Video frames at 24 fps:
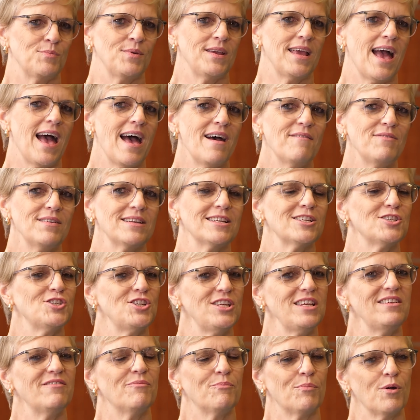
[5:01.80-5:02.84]
we have an
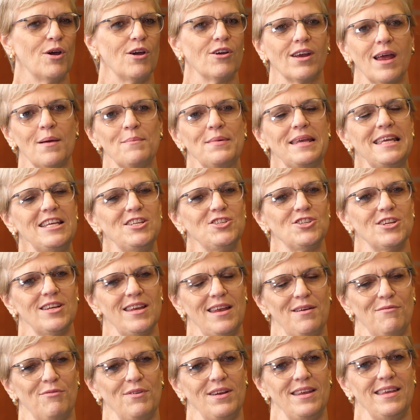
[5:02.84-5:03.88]
Achieve program each and
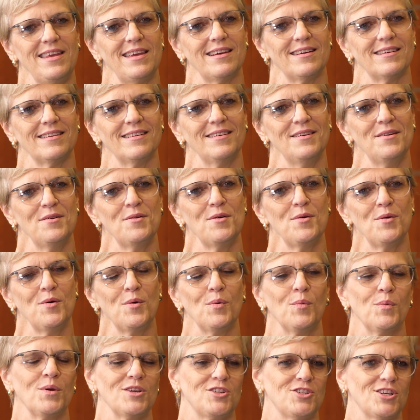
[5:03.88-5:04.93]
every year,
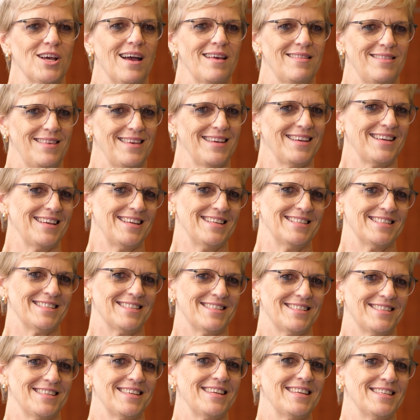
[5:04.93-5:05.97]
which I think
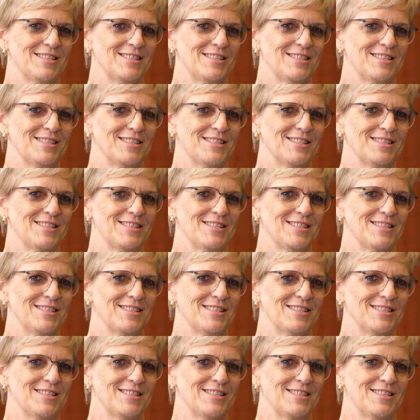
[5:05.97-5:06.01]
is